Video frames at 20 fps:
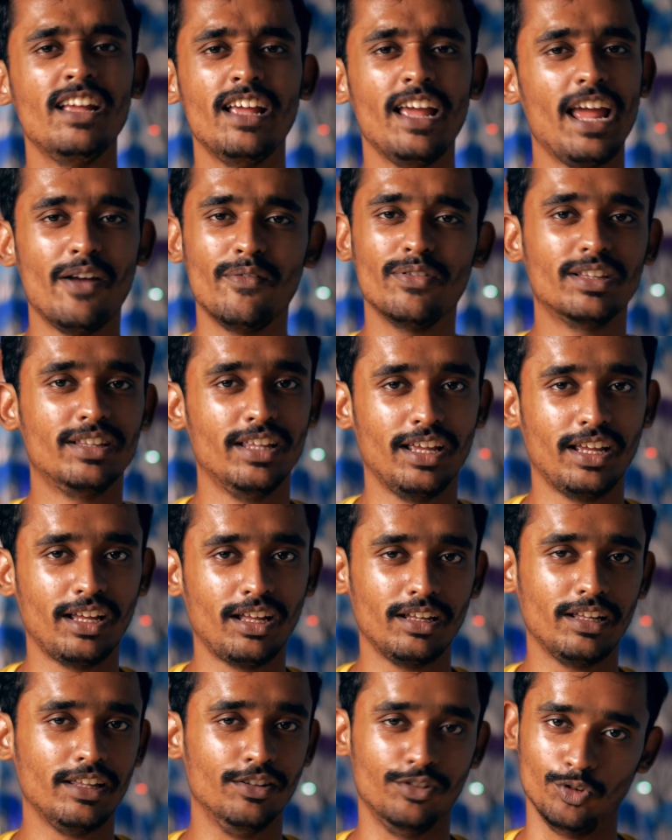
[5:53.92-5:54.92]

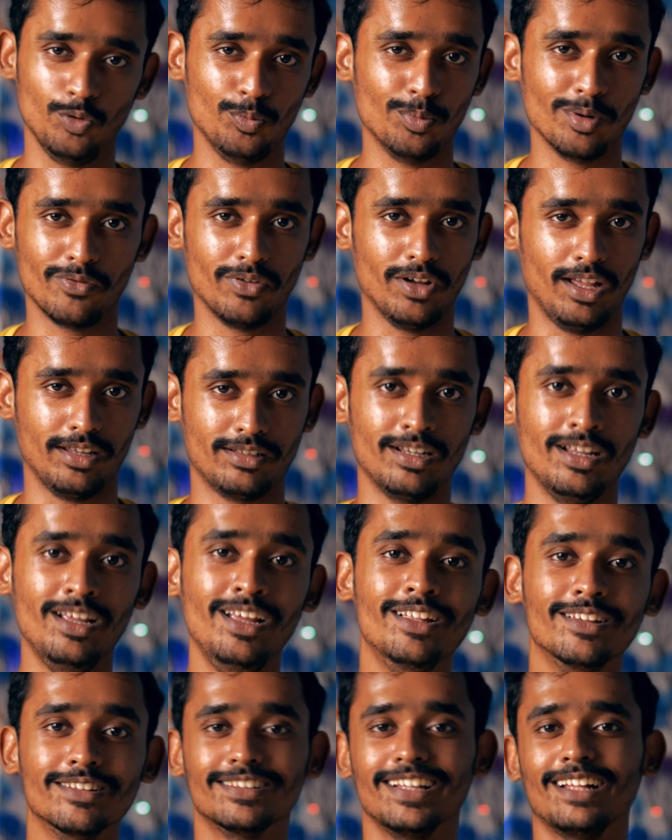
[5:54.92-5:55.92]
everything is super fast.
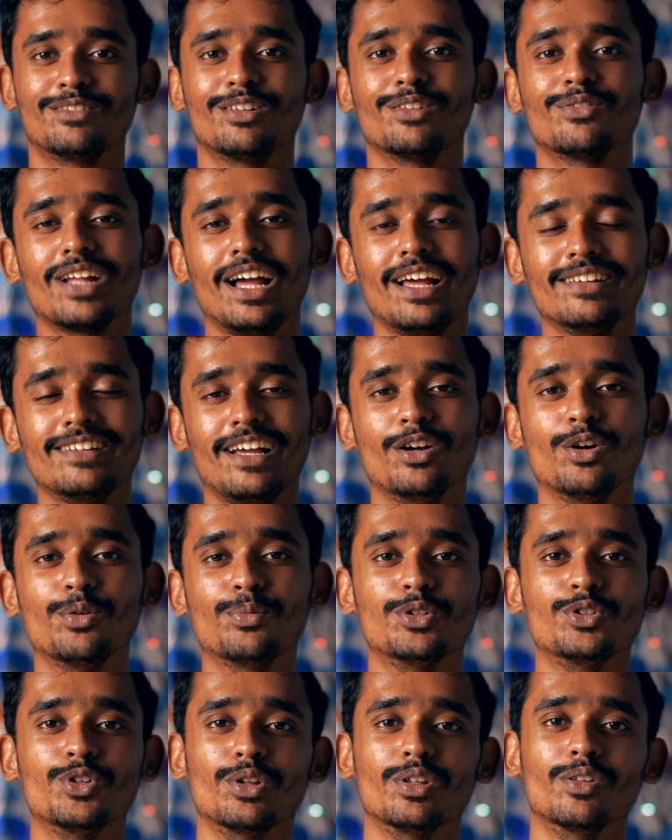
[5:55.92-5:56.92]
So that's it, guys. I hope
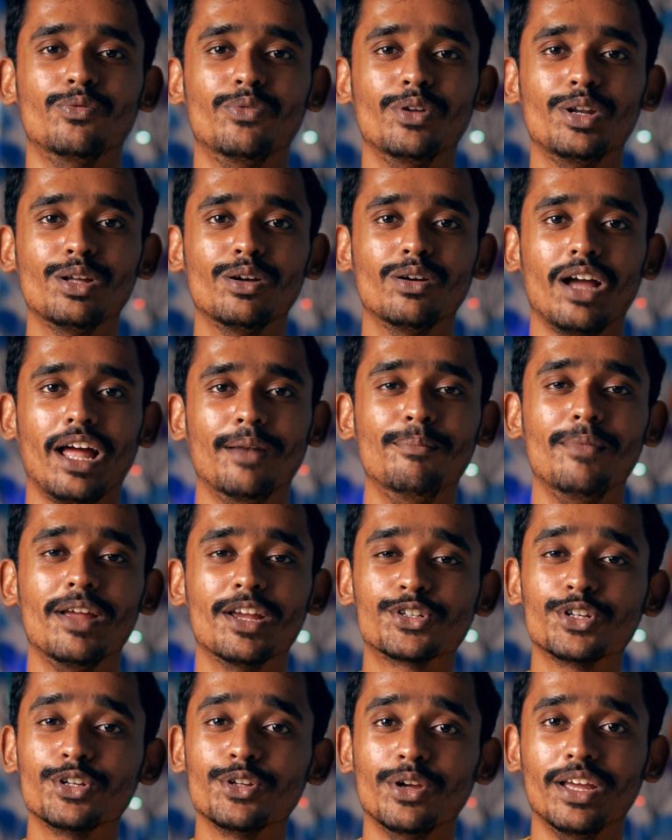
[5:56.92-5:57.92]
you enjoyed this video, and
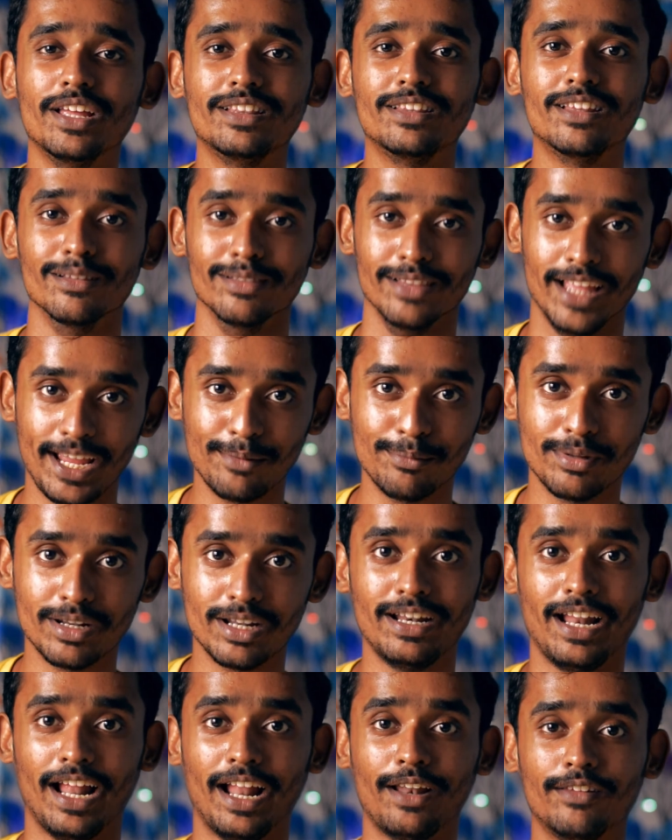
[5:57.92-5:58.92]
make sure you hit the like
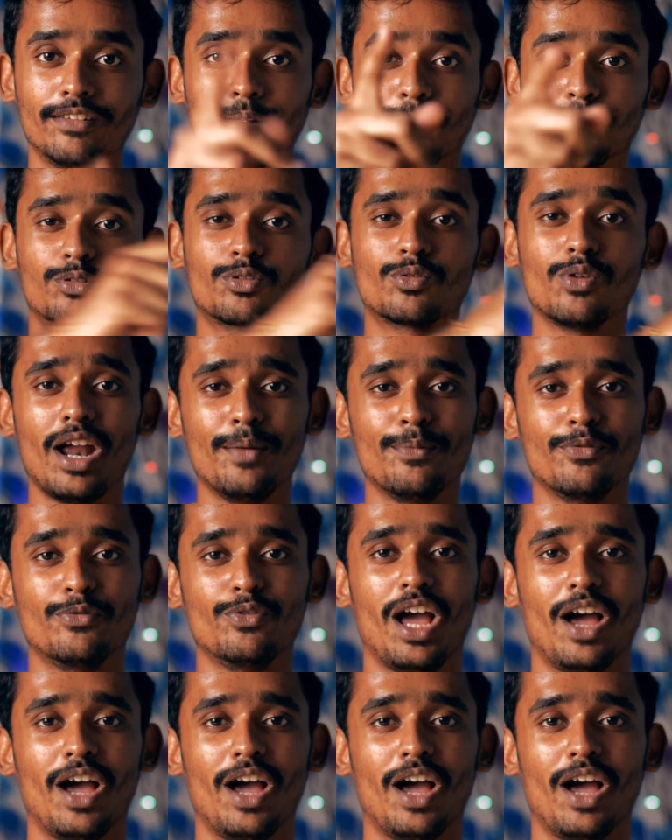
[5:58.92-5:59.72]
button and subscribe if you